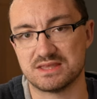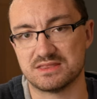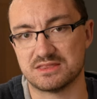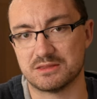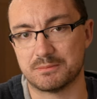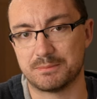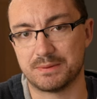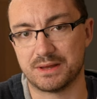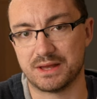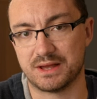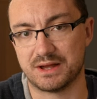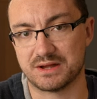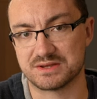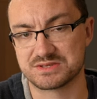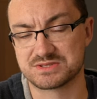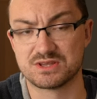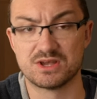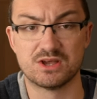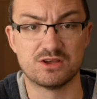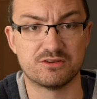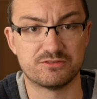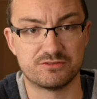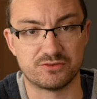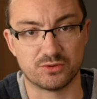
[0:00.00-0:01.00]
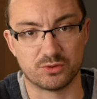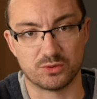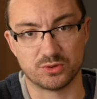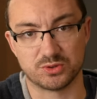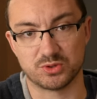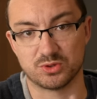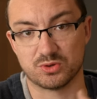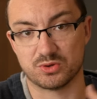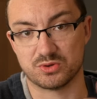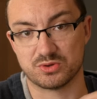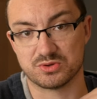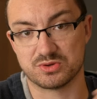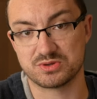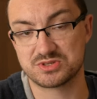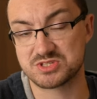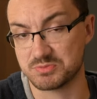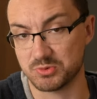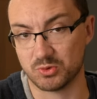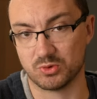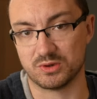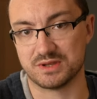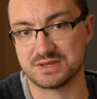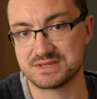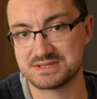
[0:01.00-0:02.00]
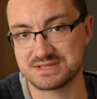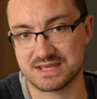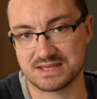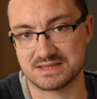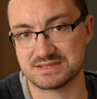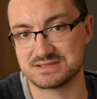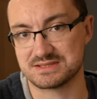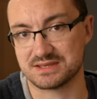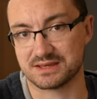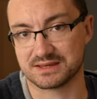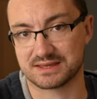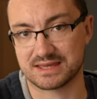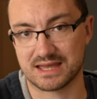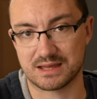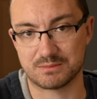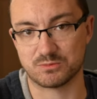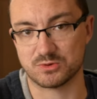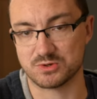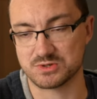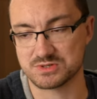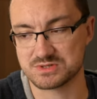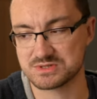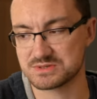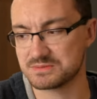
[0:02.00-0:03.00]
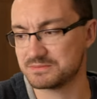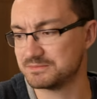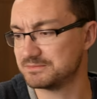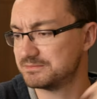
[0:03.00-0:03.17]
in the past for your smaller sensor cameras.